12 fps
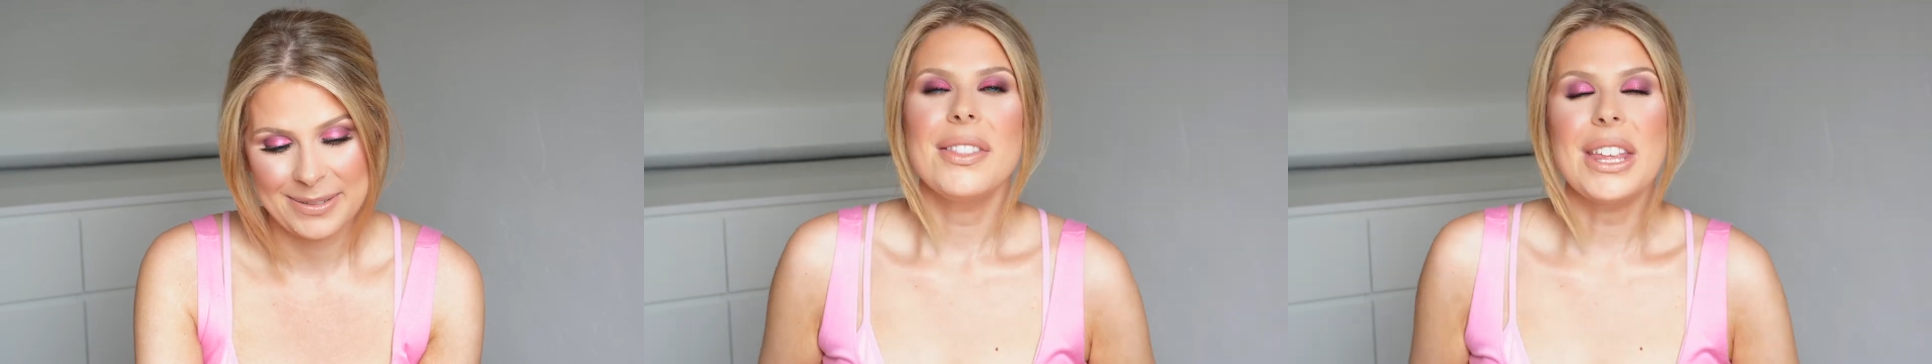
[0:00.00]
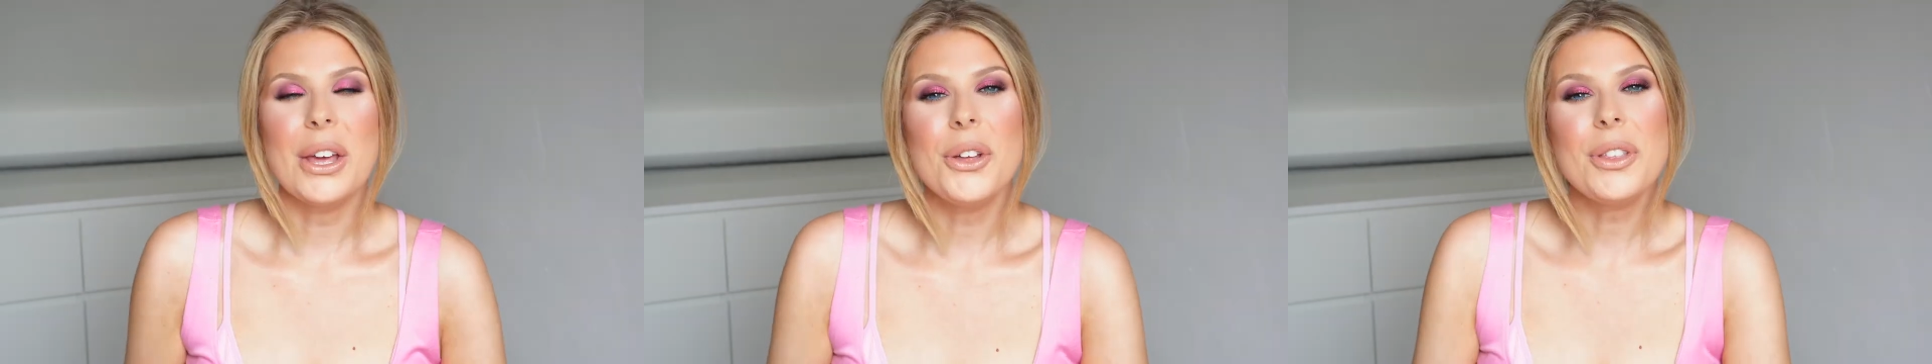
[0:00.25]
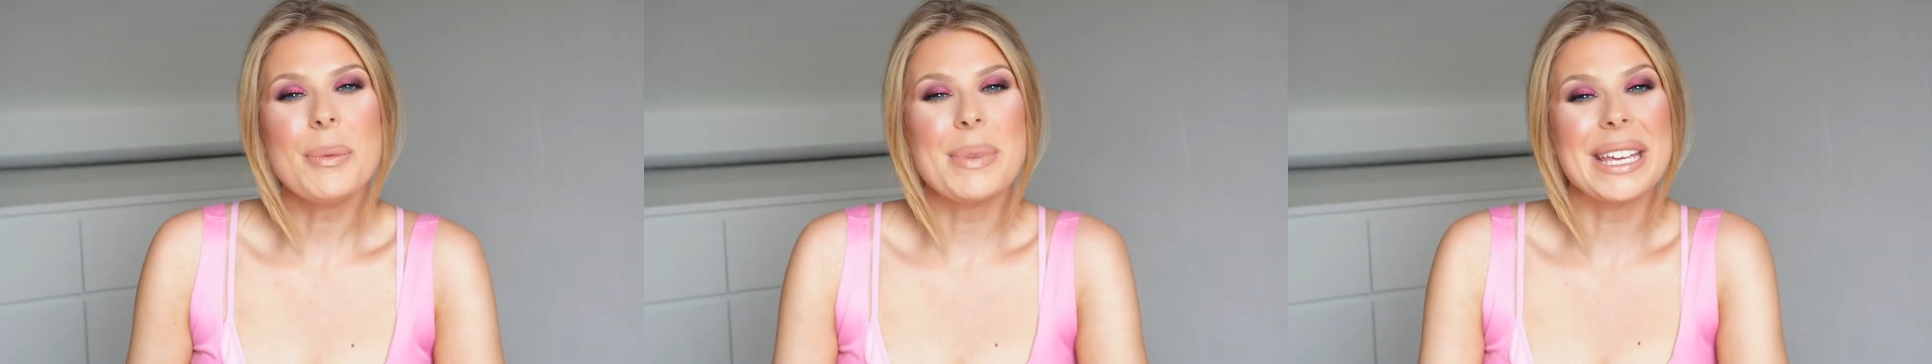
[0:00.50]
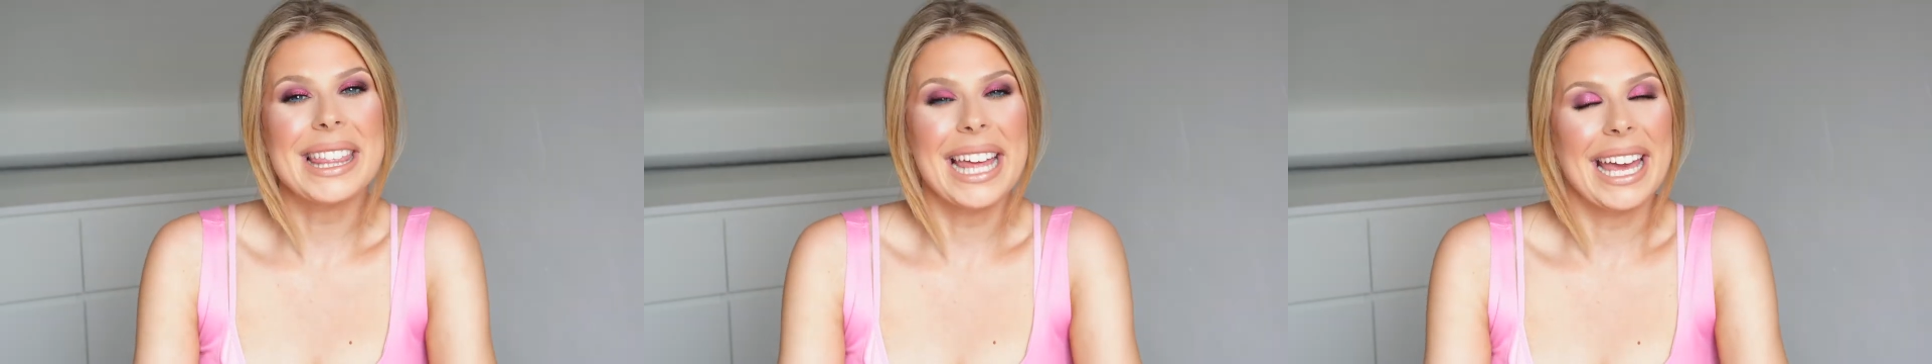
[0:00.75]
The other
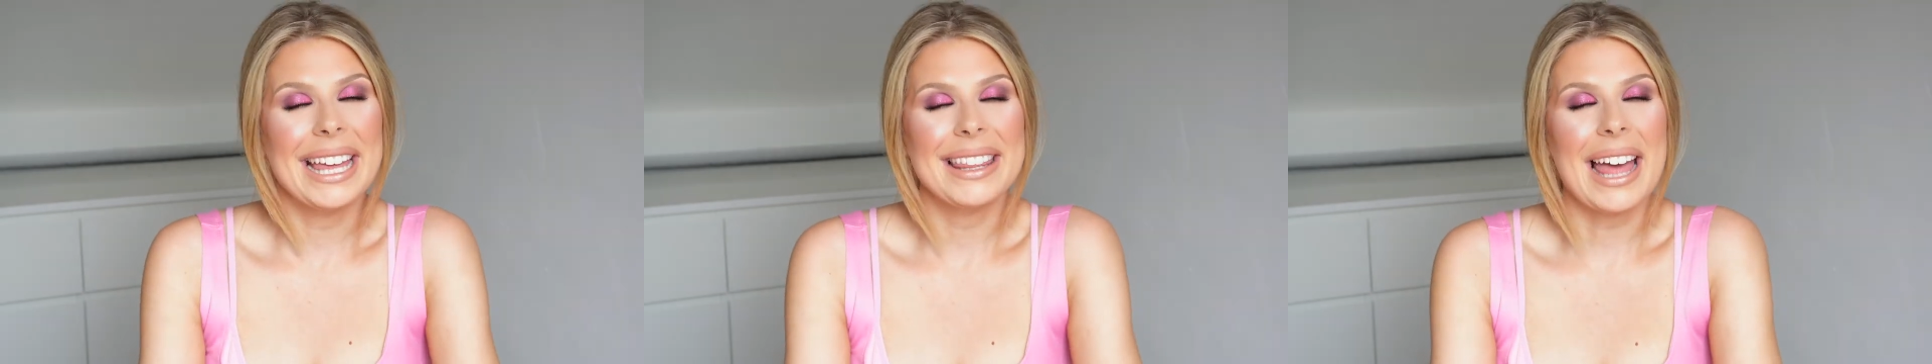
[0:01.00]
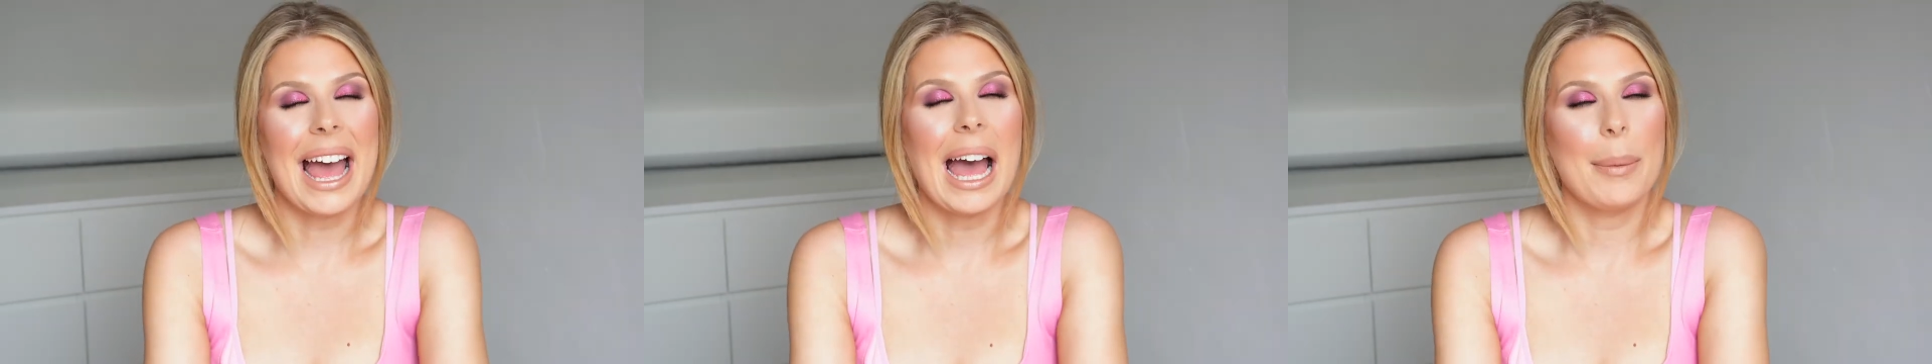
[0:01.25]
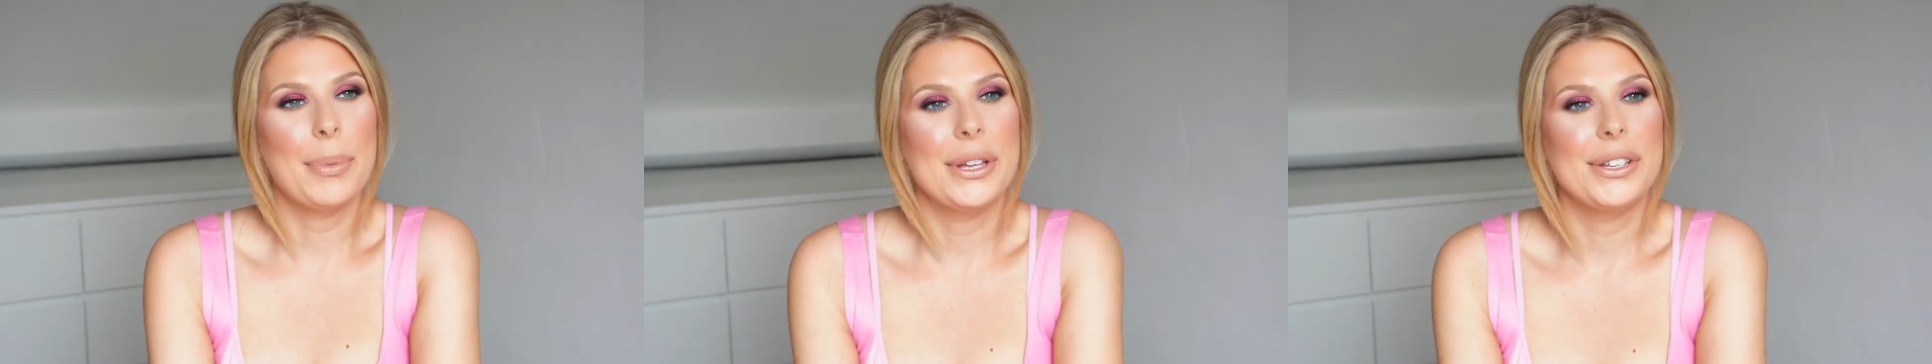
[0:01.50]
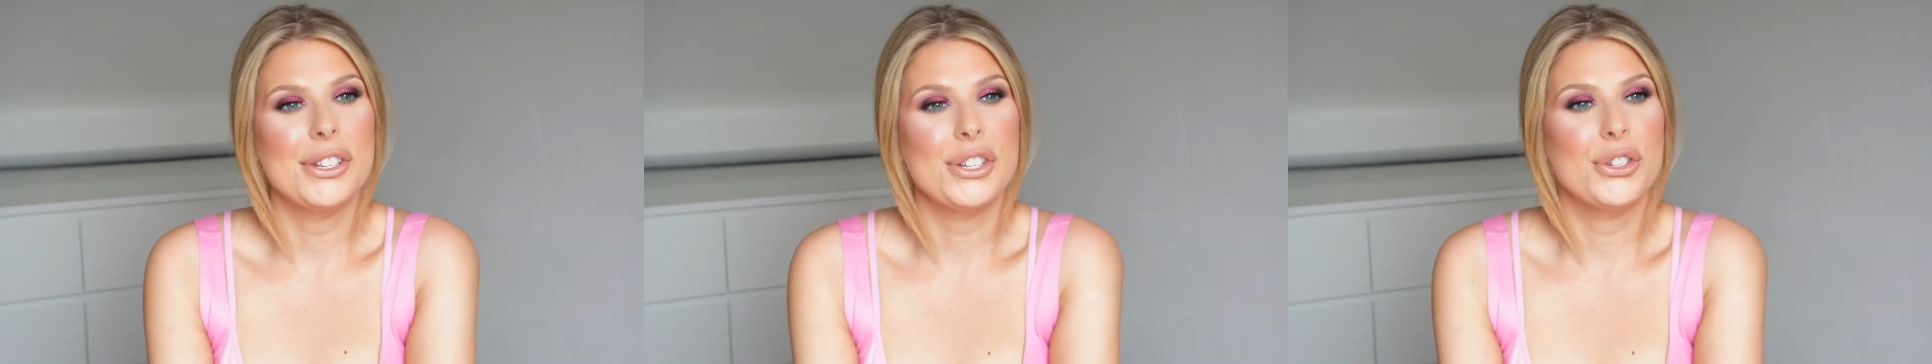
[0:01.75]
big thing that
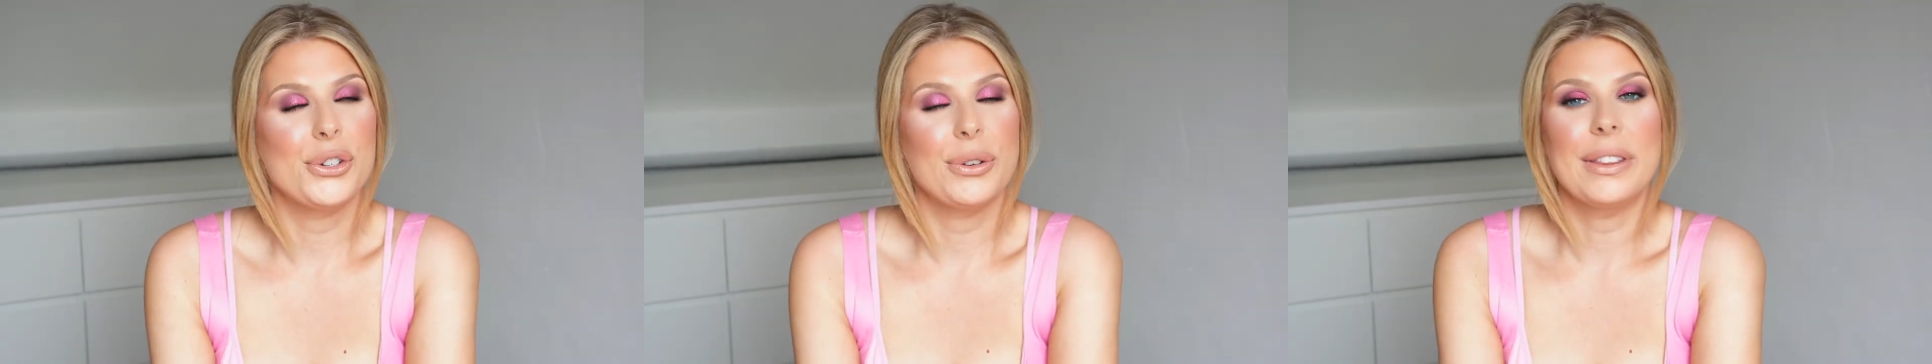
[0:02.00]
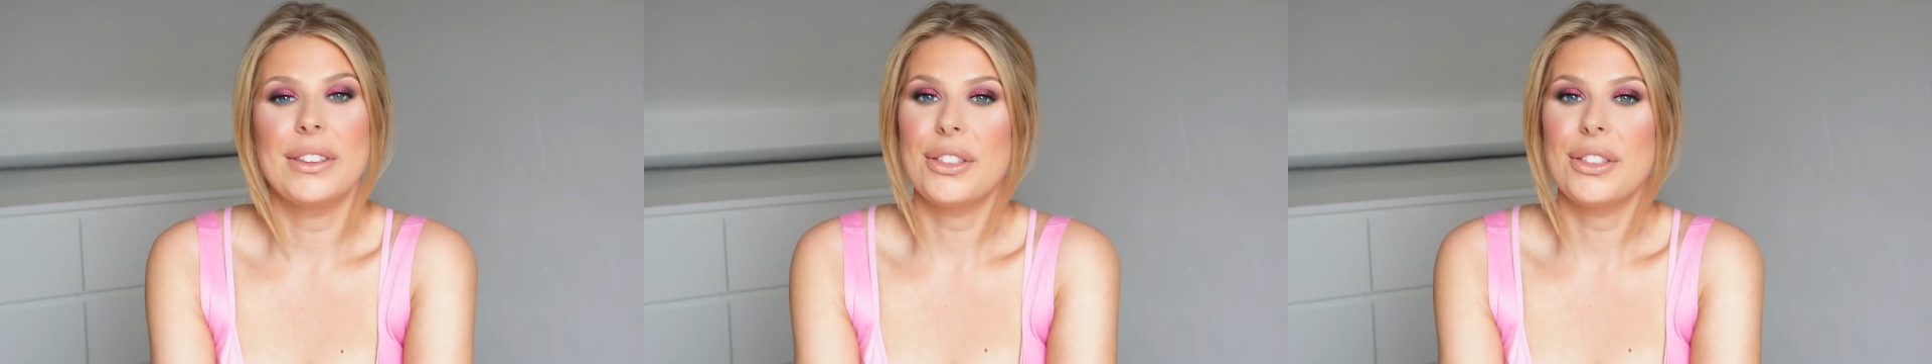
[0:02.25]
happened during